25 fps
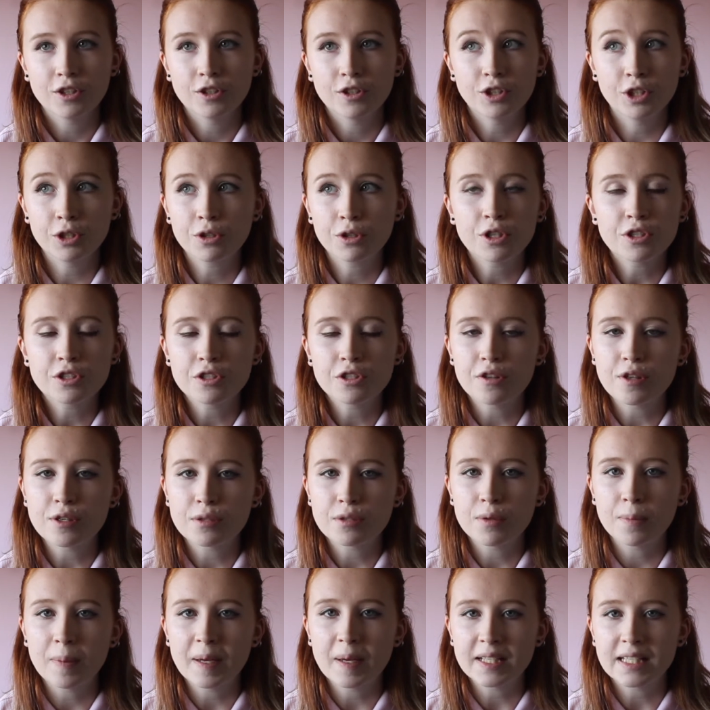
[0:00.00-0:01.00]
You could do this
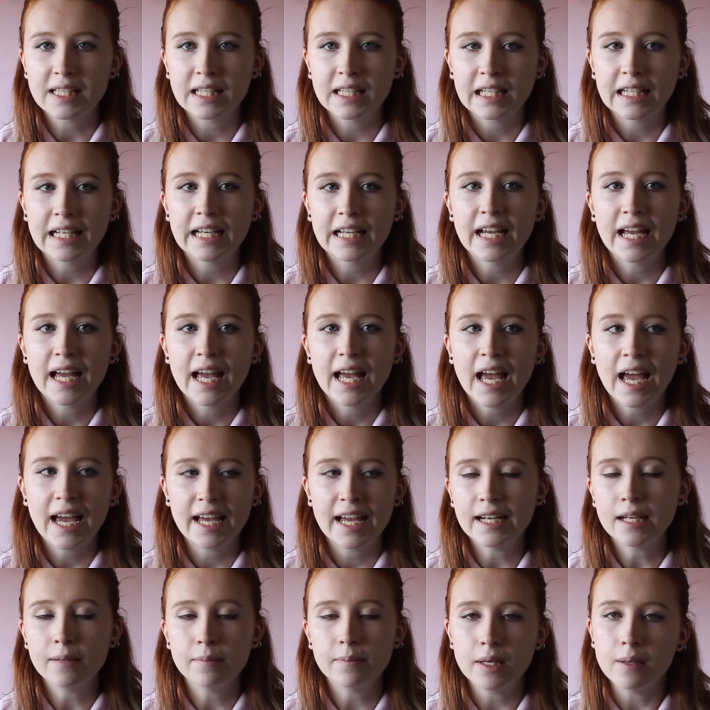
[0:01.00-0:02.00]
with basically
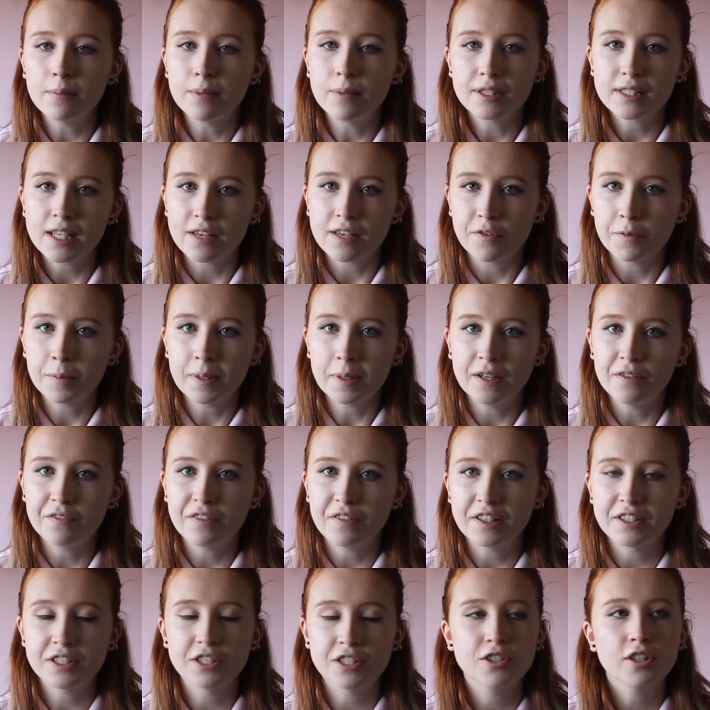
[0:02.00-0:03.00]
any meme that's ever been
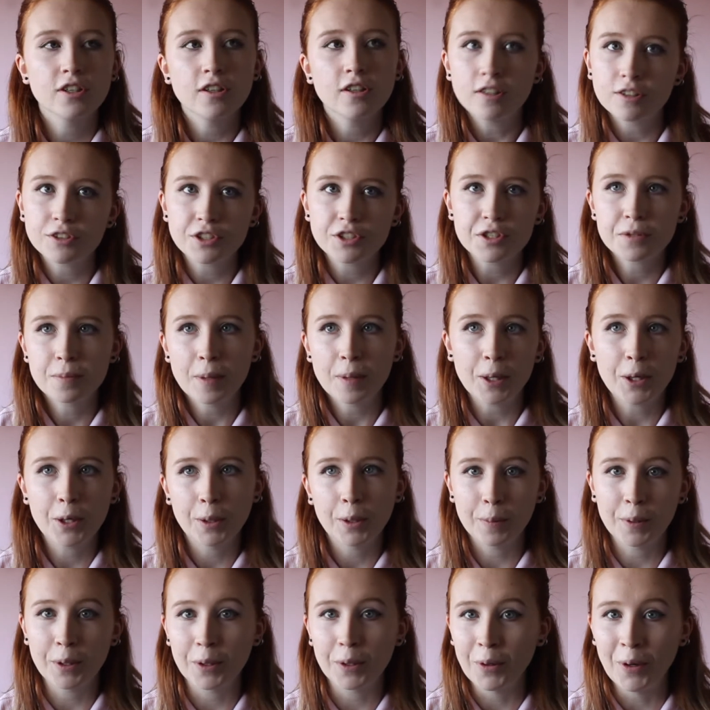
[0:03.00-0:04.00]
invented, or just make
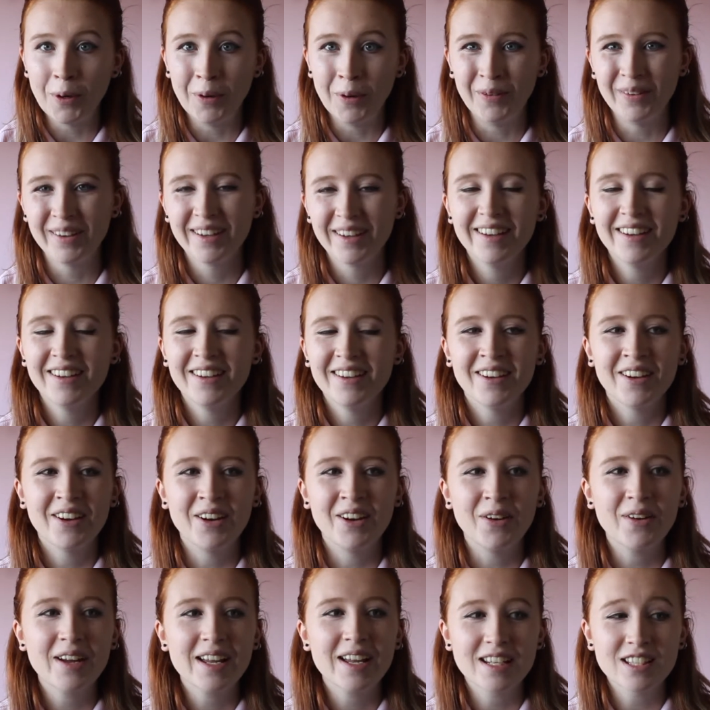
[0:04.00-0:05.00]
up your own.
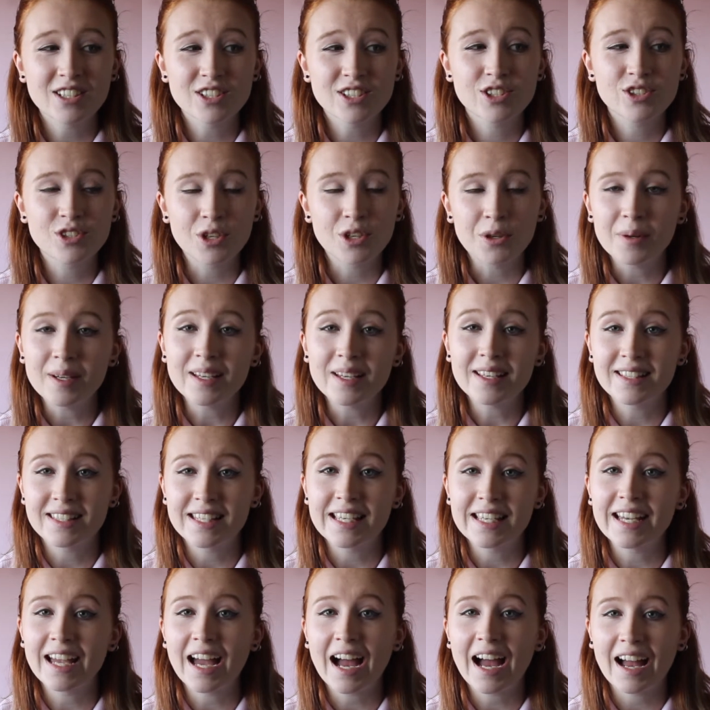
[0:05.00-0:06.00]
It's so
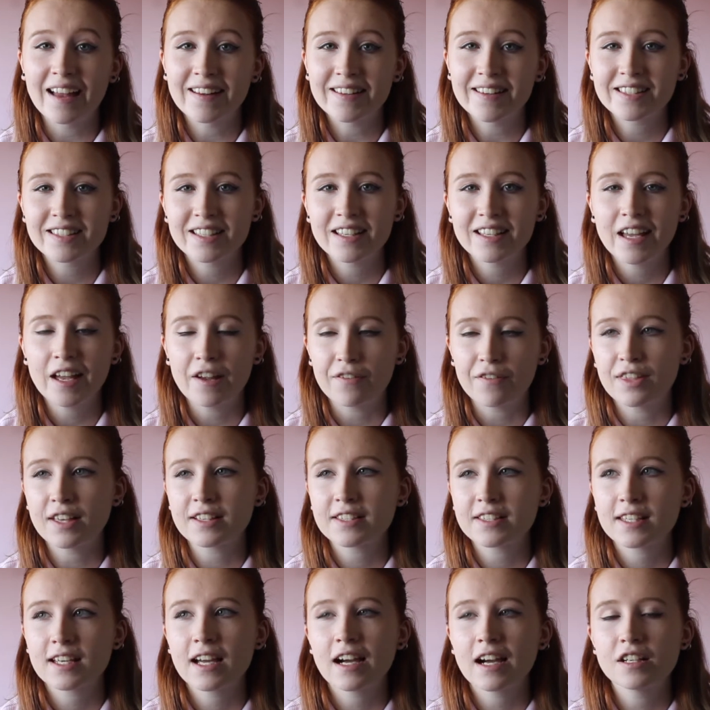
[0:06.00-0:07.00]
easy, and if
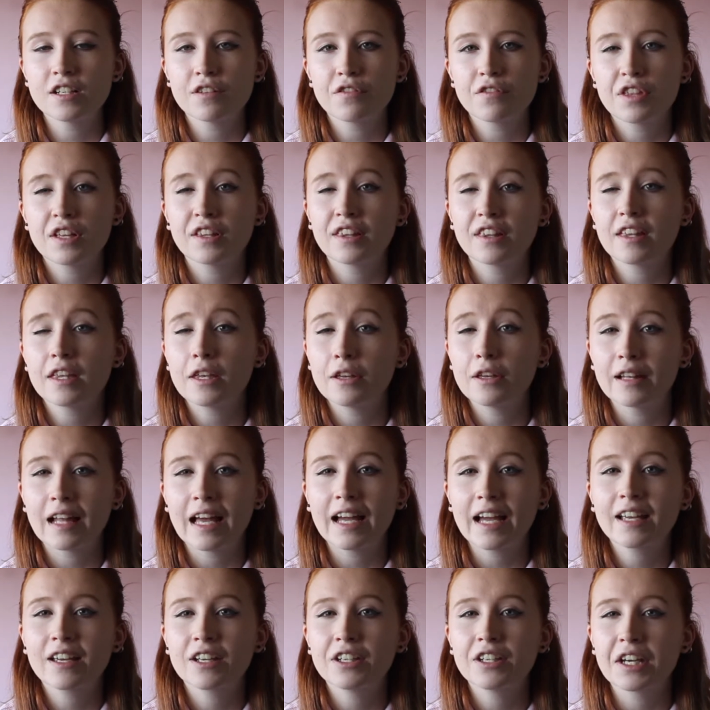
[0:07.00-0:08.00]
that's the kind of thing that you
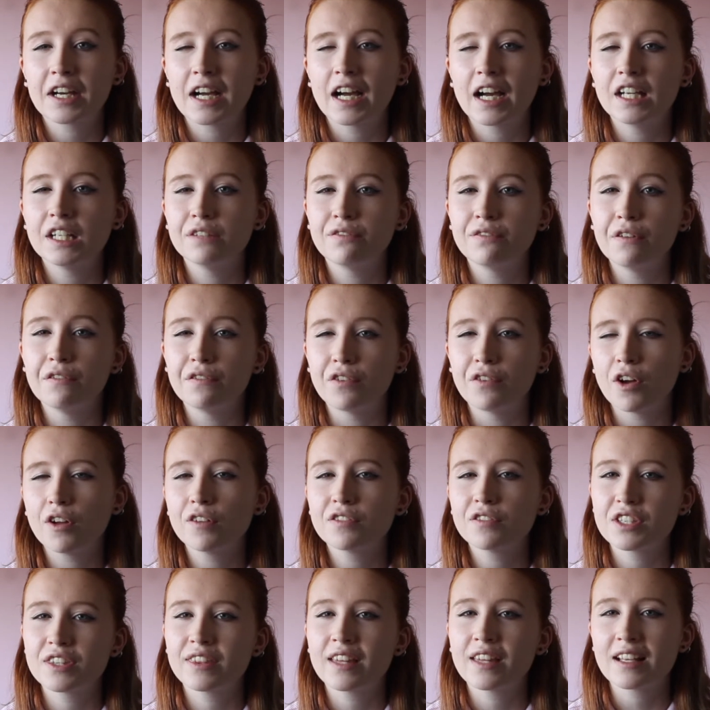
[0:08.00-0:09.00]
like and you're kind of
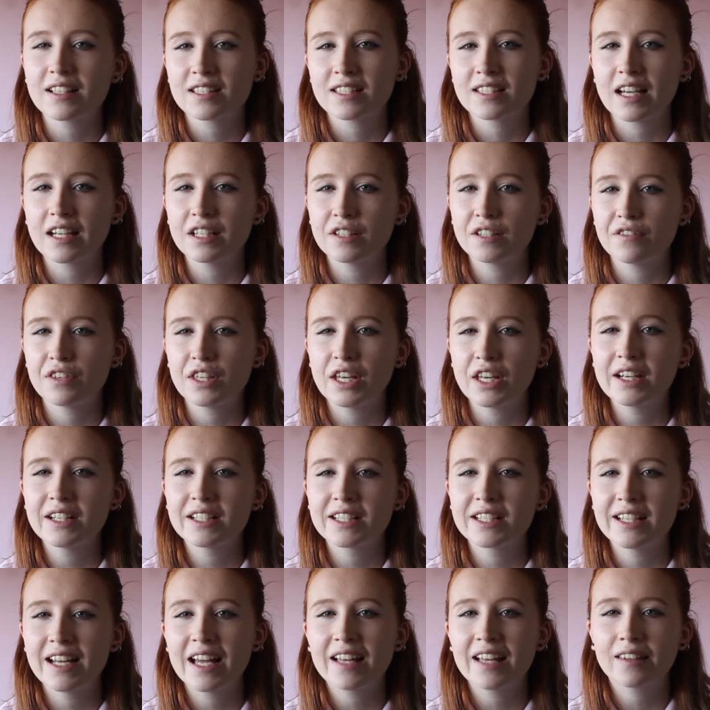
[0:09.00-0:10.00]
involved in that side of the
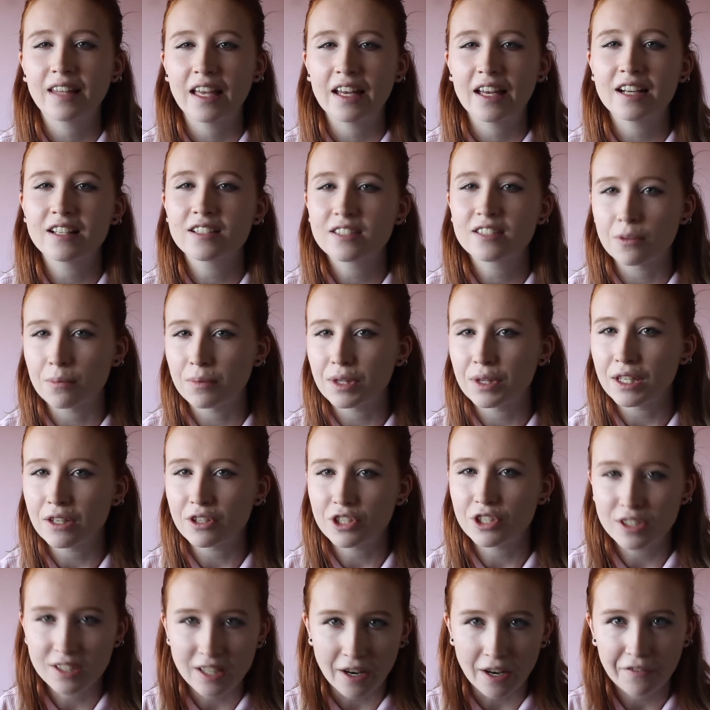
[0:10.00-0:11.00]
internet, then it's something you
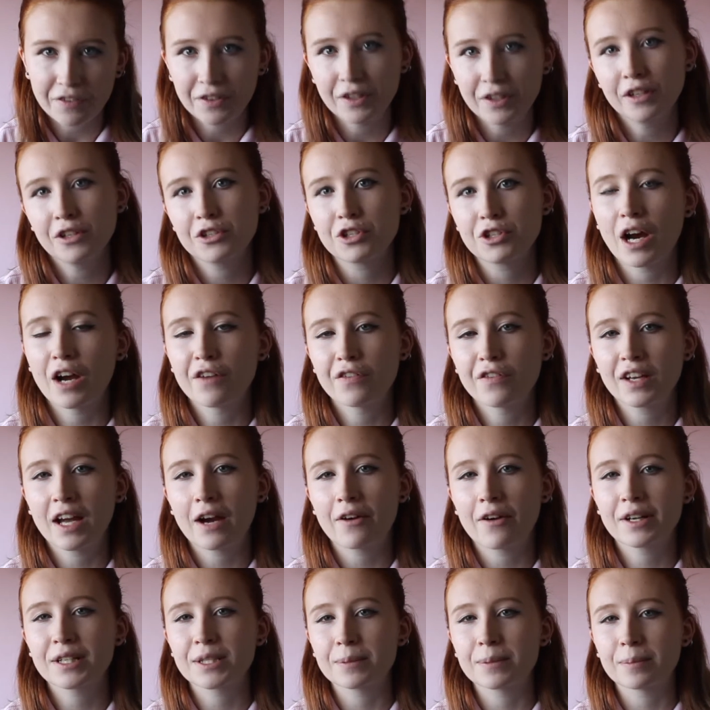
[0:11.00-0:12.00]
should definitely try for
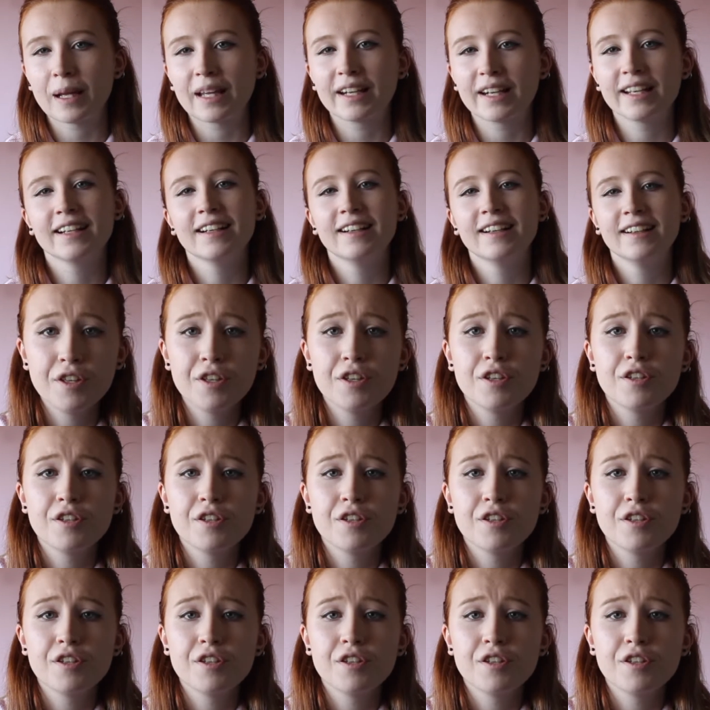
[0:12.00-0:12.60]
character planning.